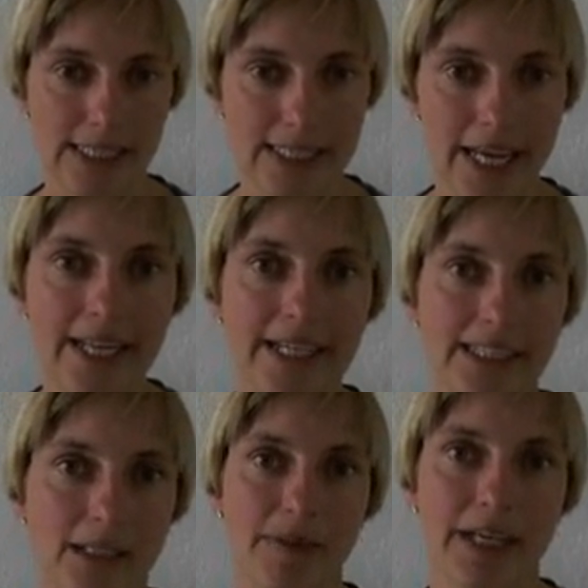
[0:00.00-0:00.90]
is getting
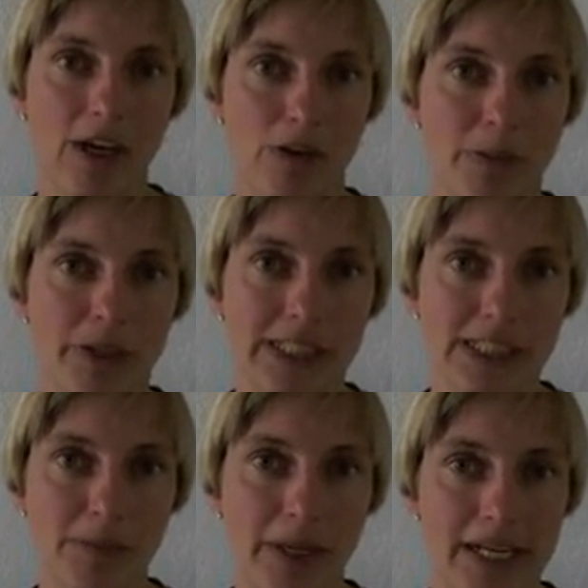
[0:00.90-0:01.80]
something out of
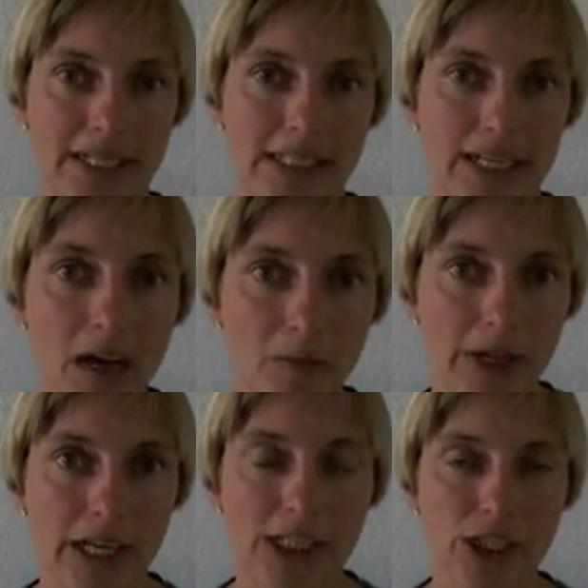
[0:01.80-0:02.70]
participating in the
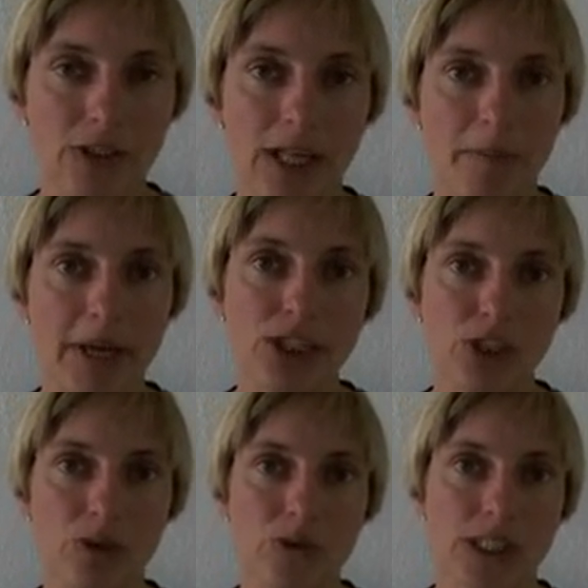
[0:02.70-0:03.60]
network, and so they may
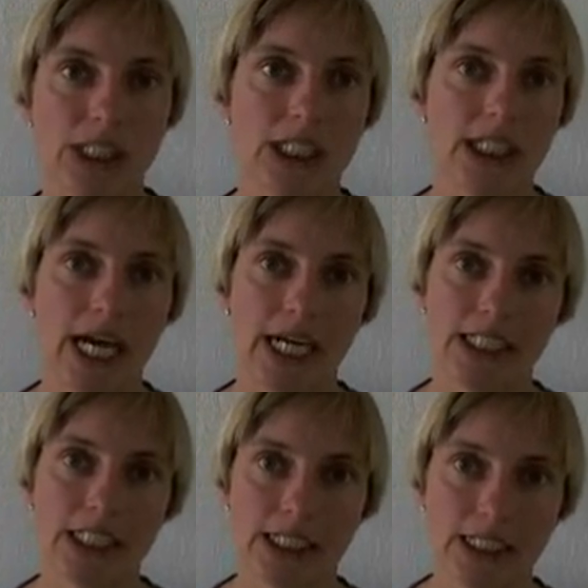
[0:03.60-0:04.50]
choose to
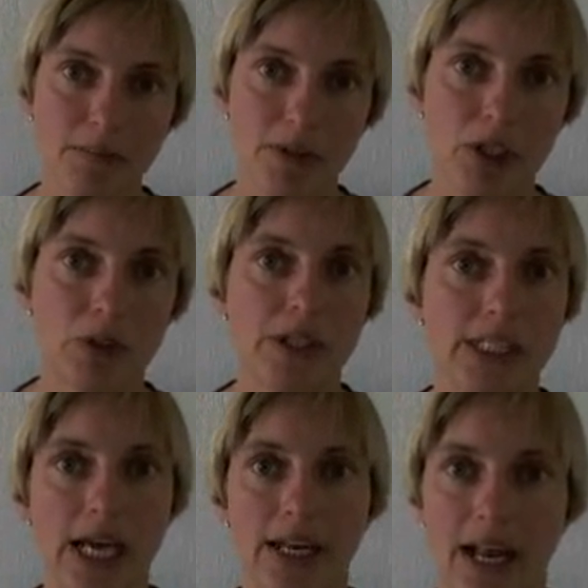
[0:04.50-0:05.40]
connect to some
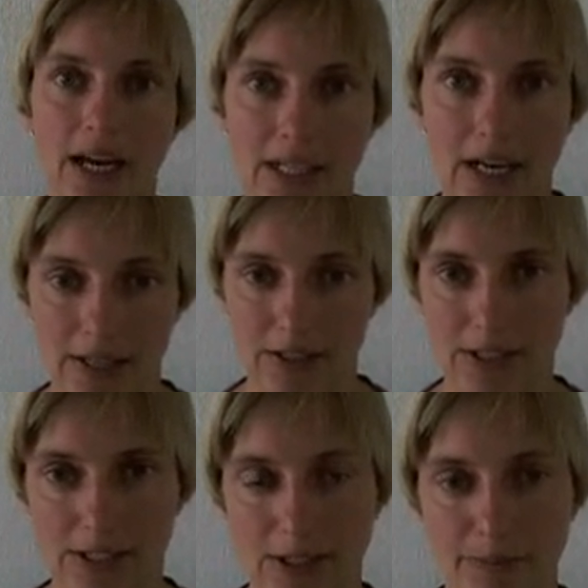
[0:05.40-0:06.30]
nodes and not
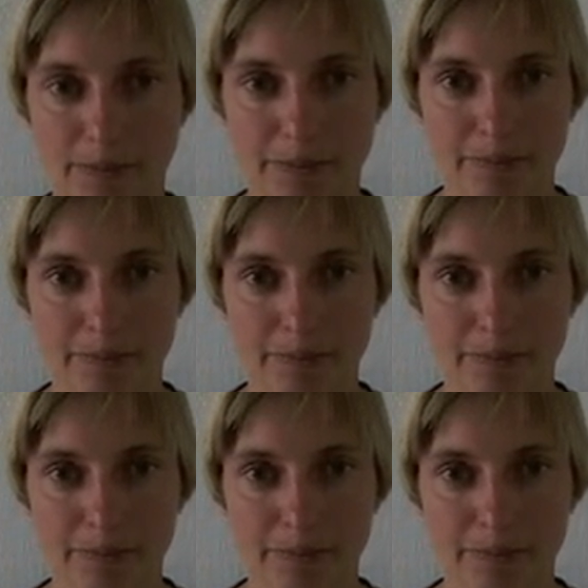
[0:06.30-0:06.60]
others.